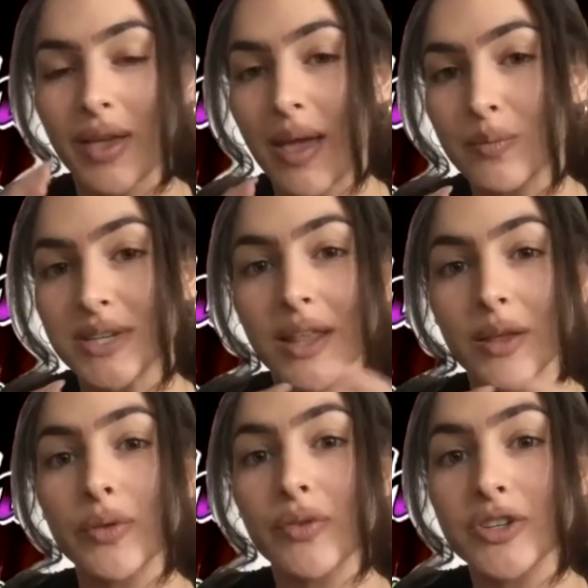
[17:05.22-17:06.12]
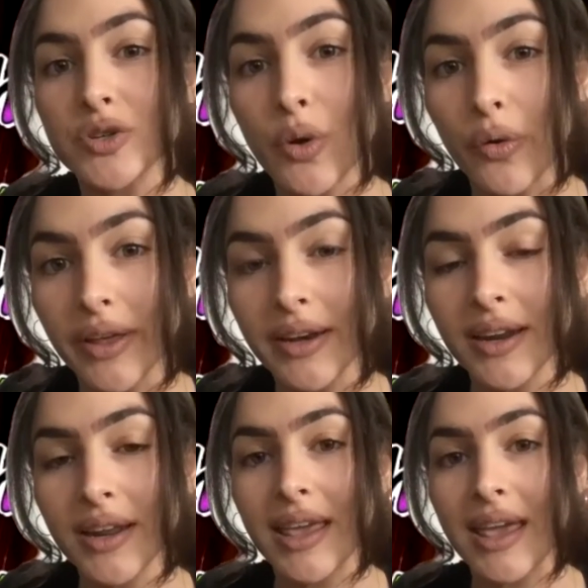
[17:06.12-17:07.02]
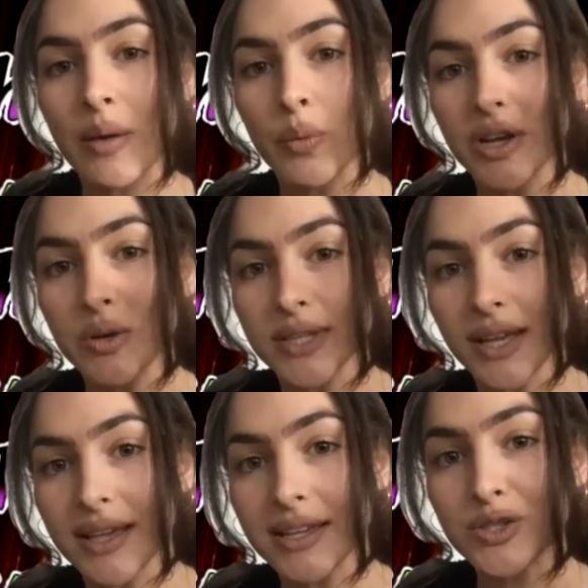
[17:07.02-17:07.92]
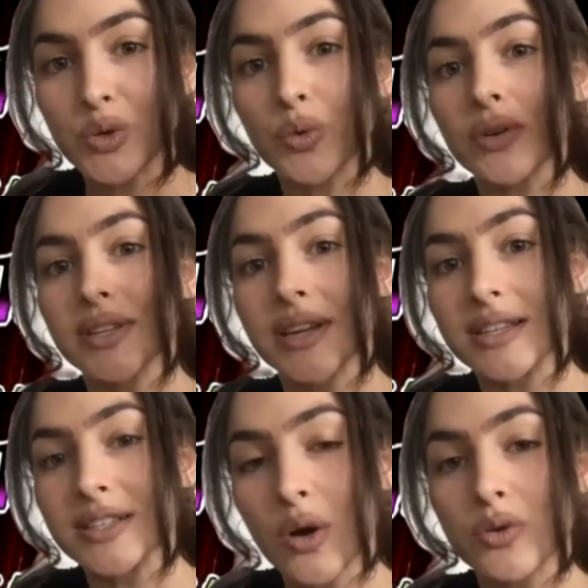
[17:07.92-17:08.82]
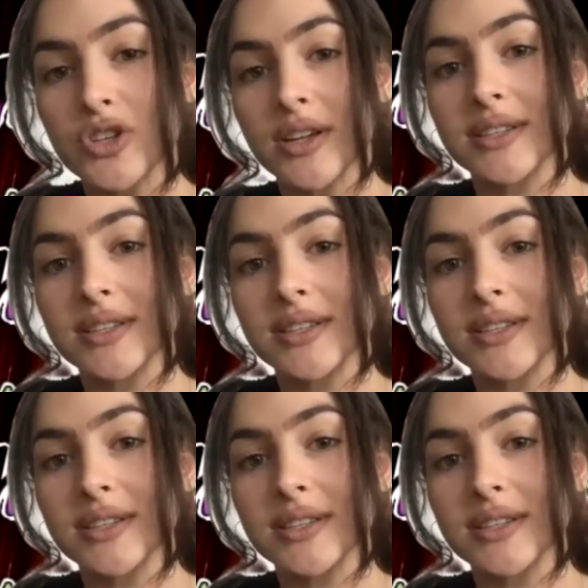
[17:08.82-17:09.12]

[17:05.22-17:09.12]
together with Richard Dolan, and we're using his tools and his coachings,